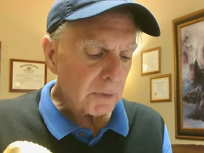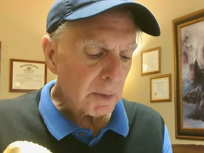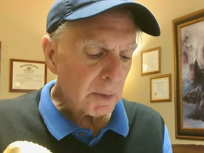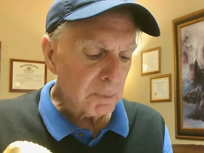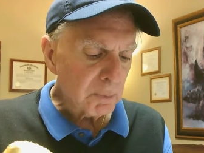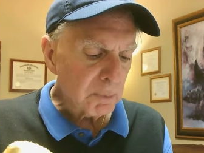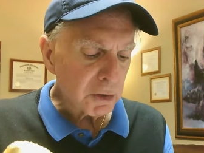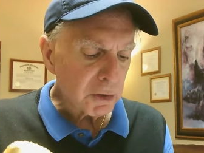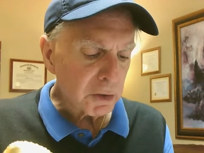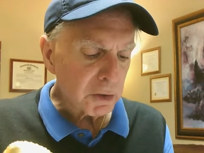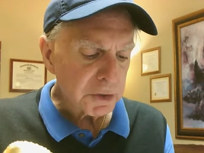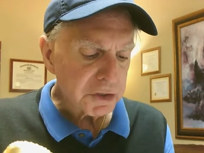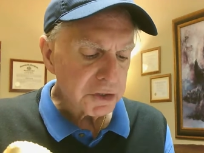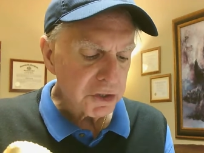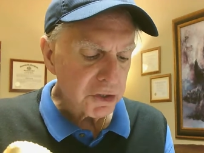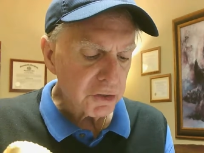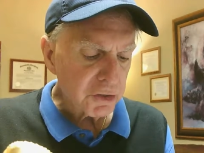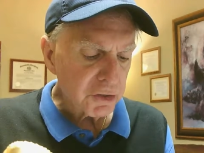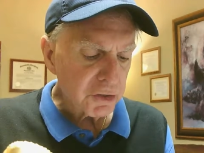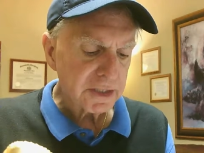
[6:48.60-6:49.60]
Brooke was
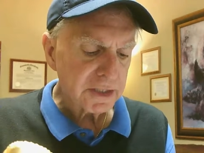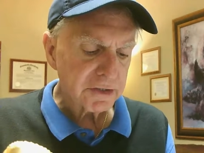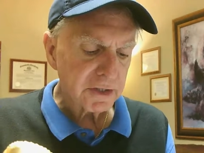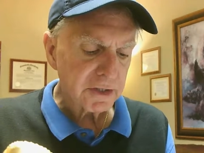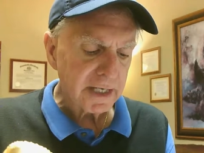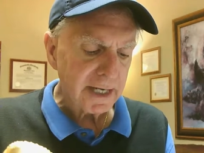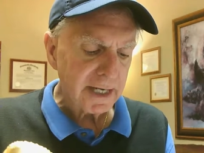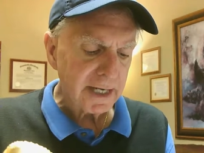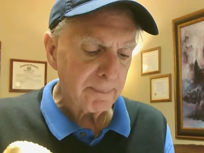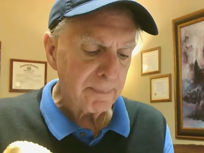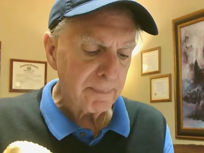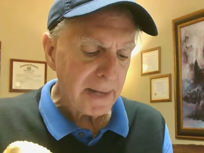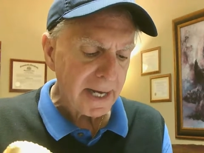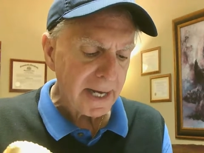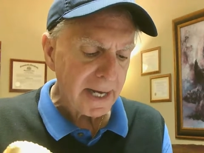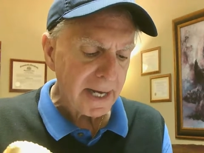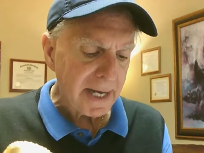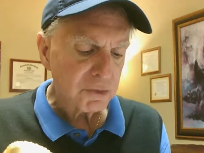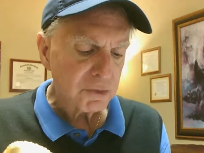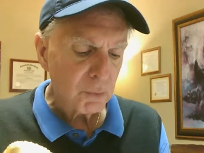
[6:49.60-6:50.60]
curious on how
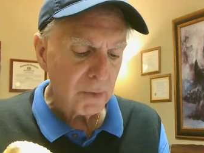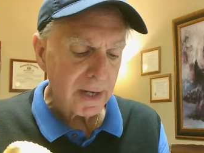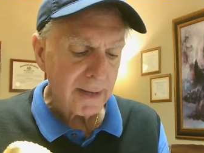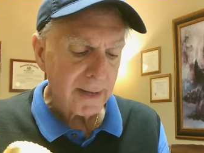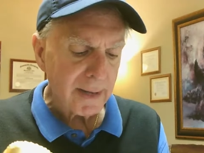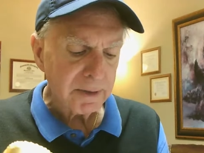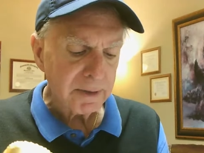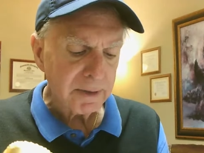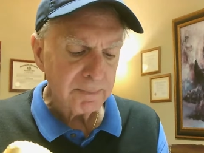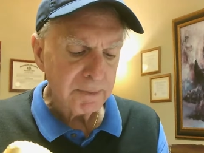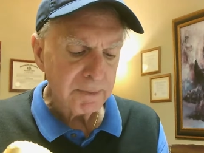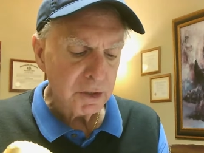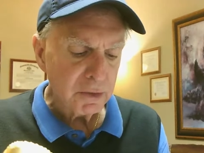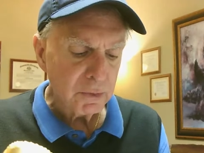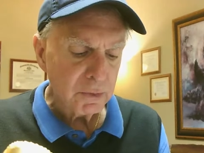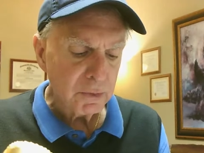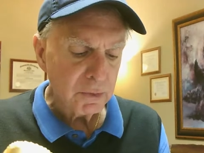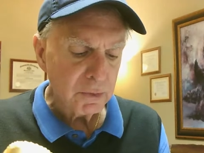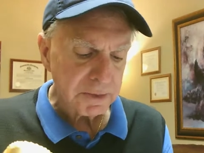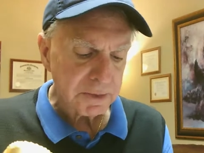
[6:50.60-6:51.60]
bats' rapid
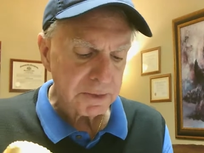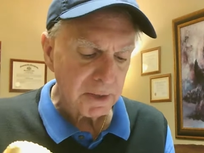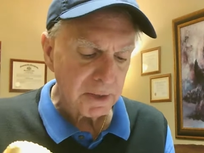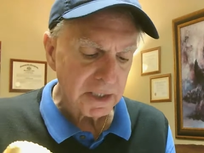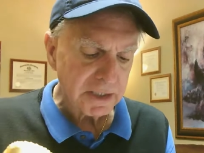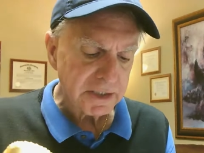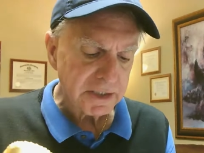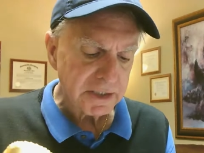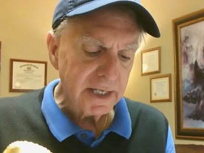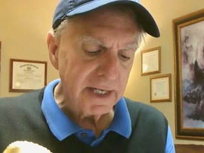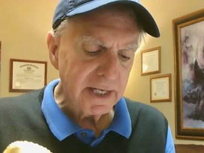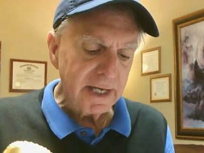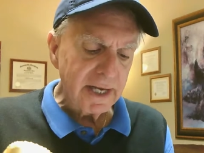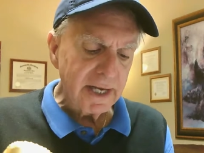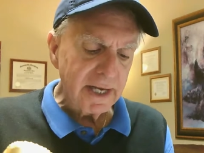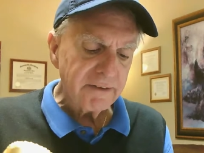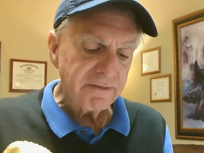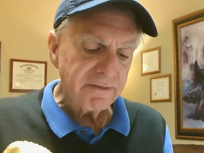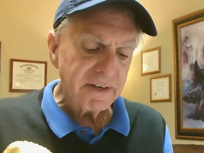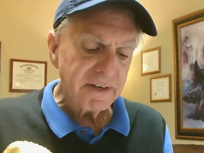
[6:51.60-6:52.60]
immune response
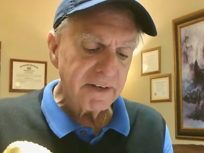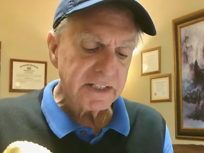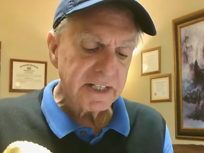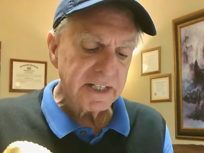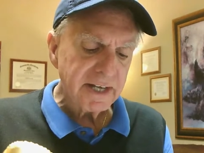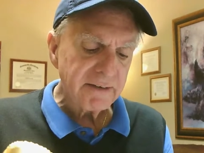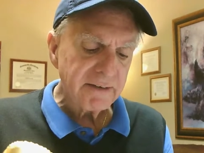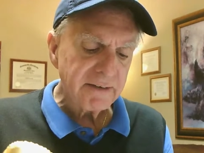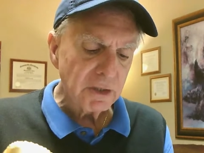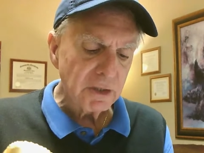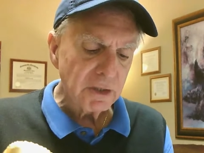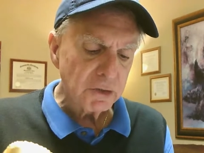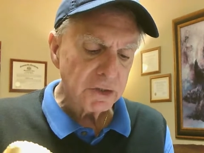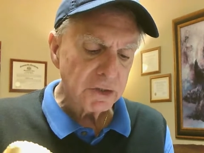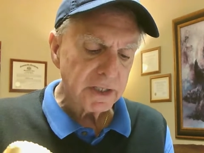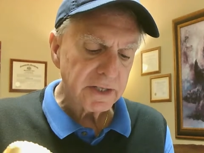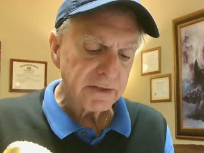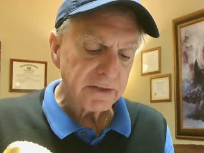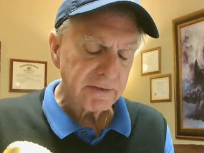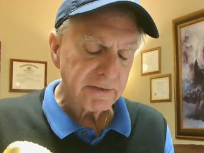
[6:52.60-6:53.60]
affects the
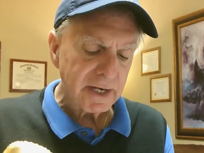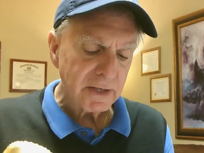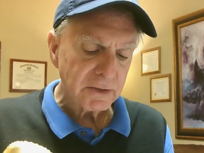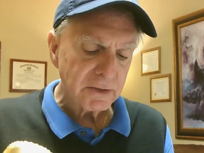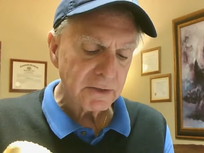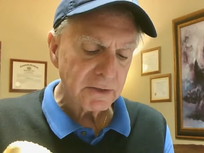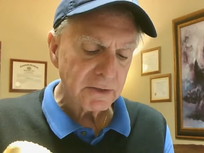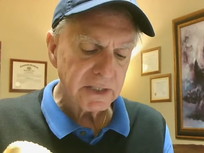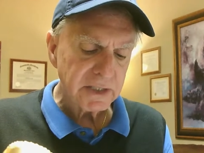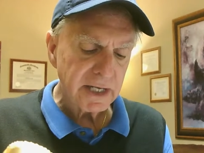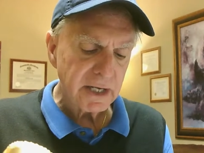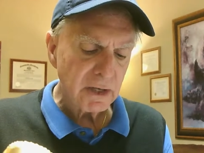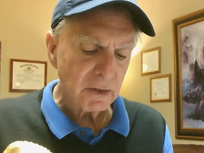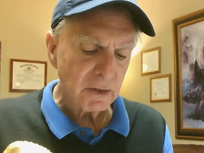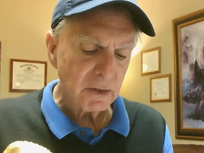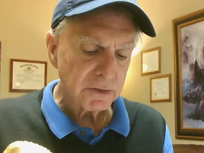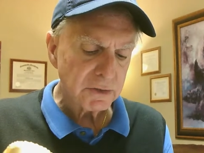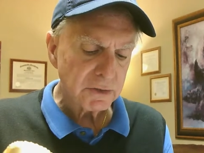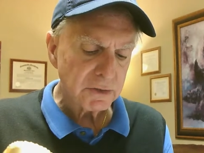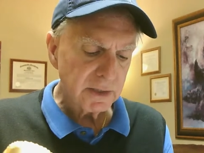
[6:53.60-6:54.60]
evolution of the viruses they
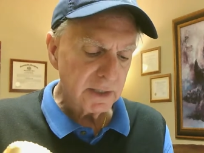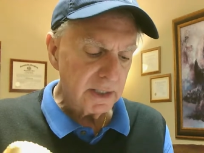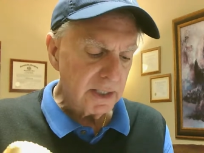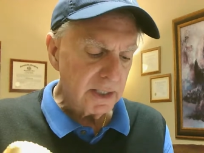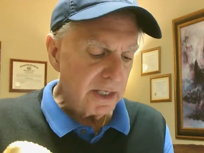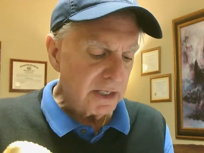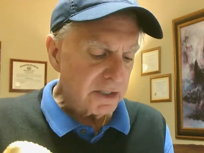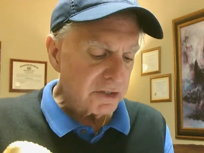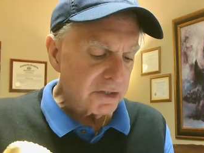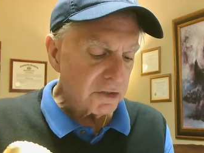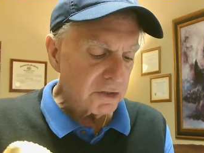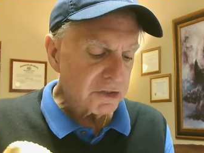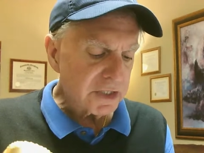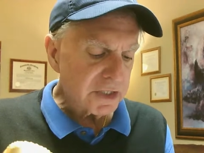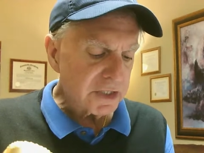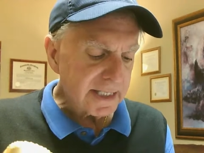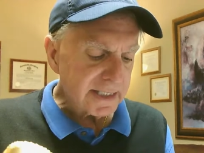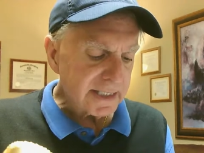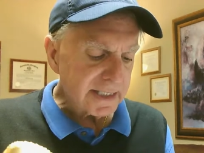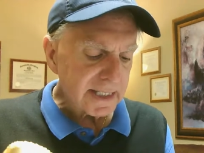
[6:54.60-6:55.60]
host. So
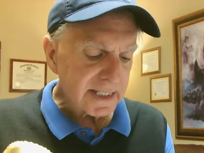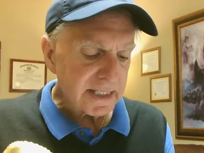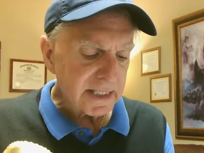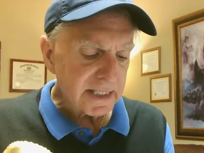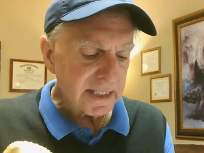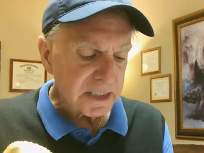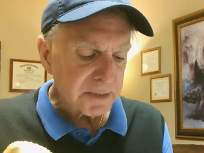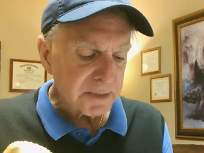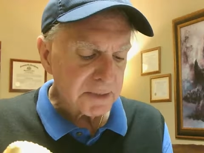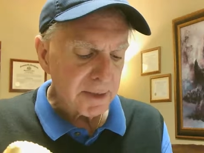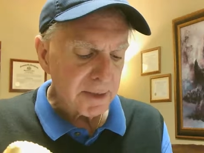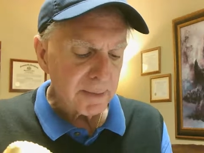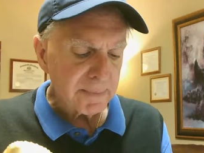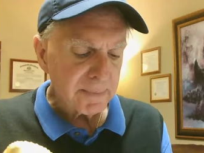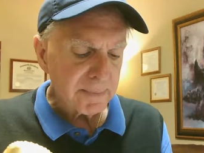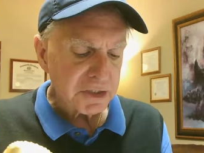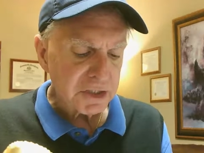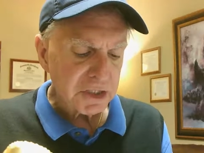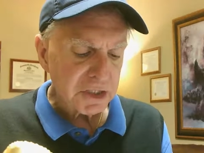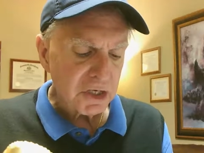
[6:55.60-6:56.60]
she conducted
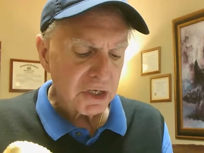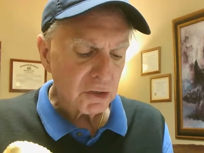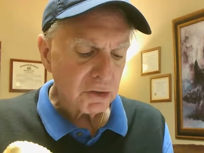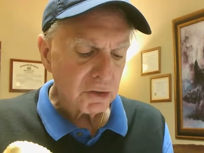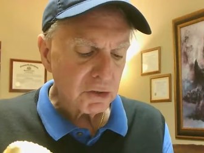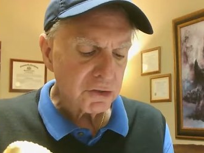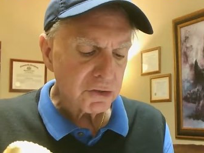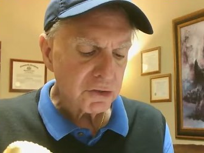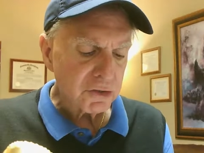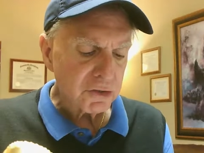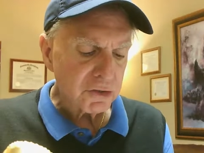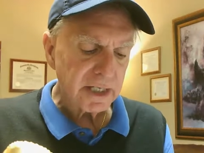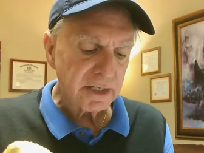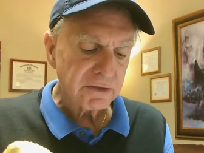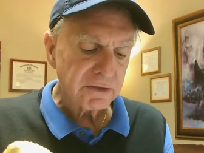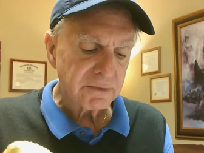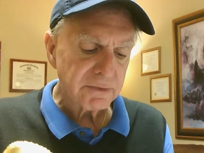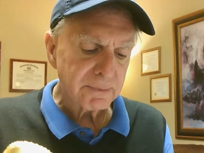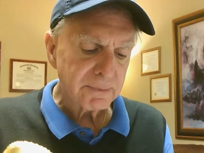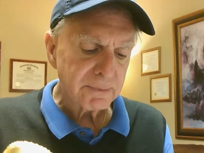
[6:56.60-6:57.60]
experiments on cultured
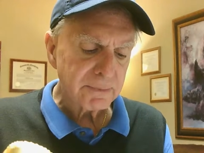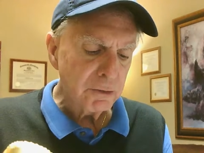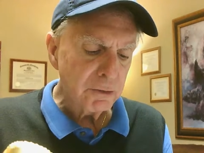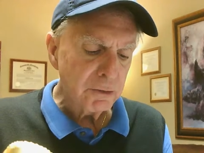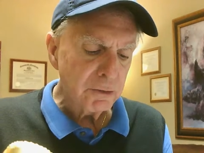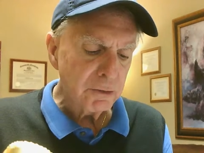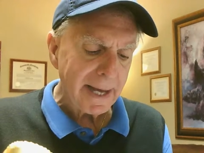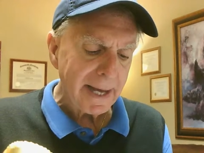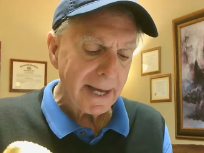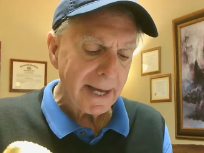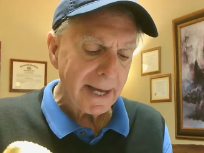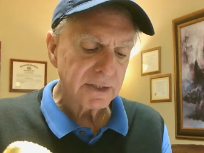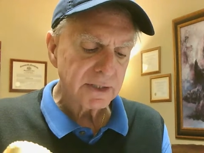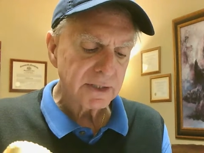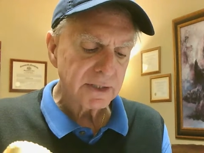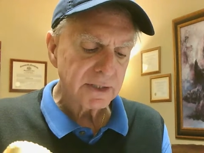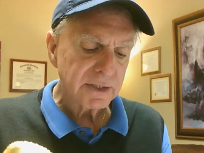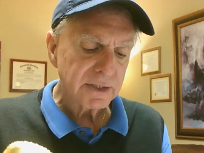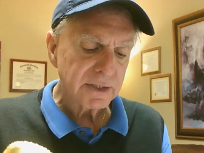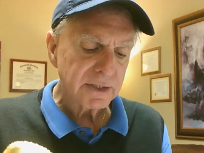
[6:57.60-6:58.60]
cells from two bats
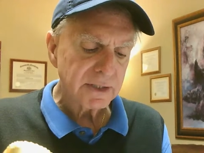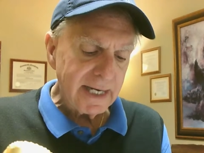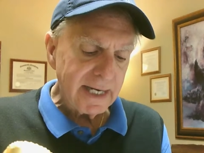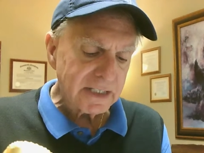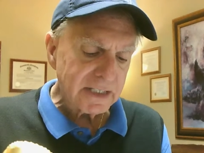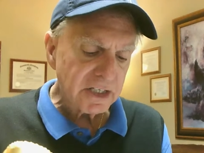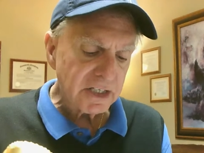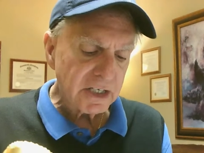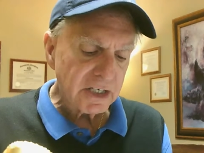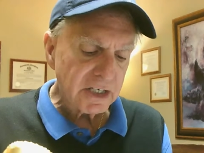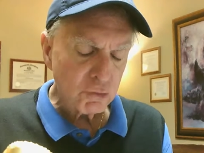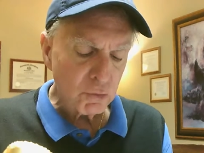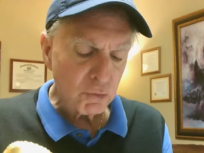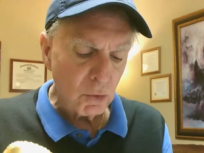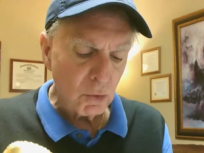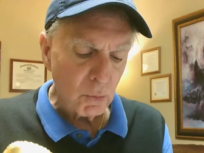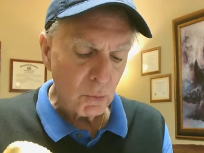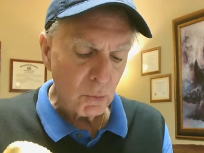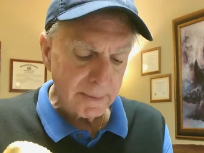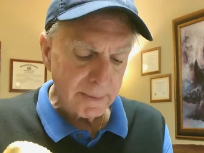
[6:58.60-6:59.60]
and, as a
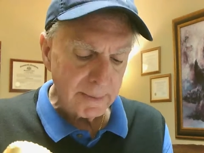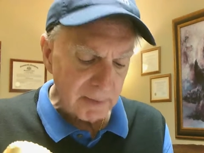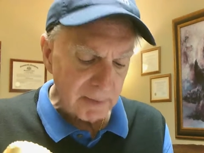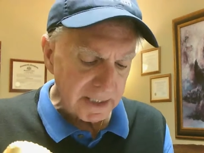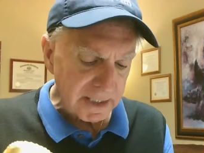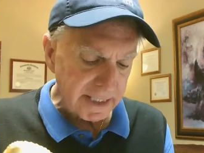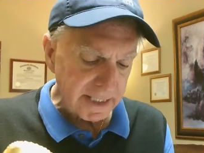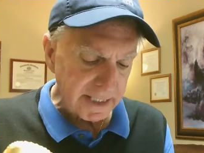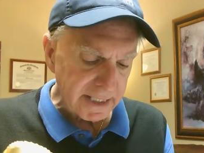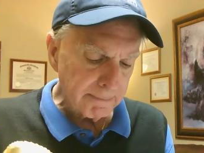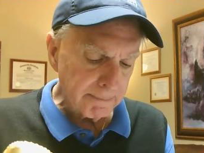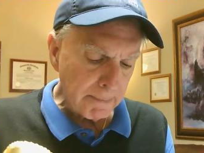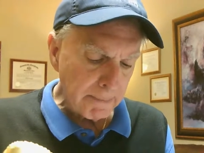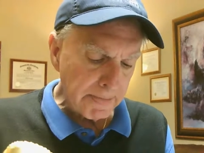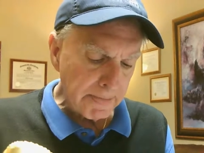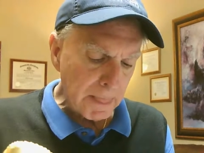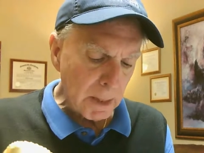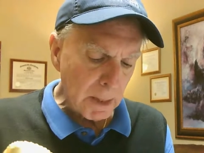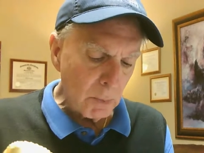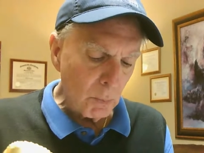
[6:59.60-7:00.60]
control, one monkey.
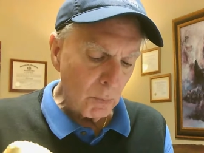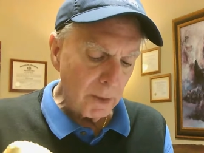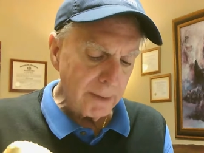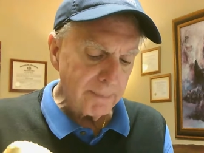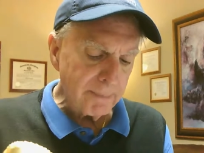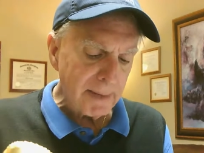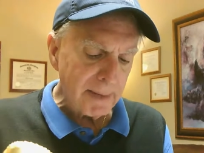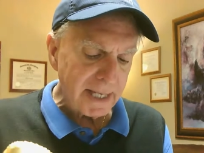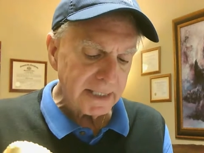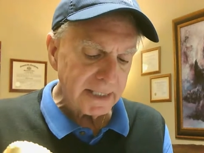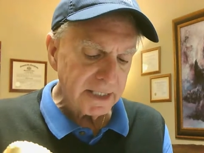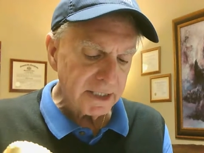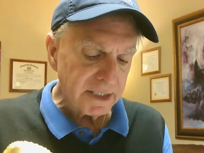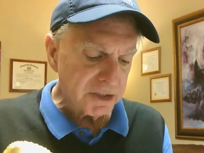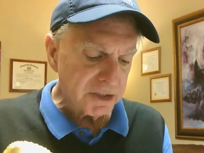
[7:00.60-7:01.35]
One bat, the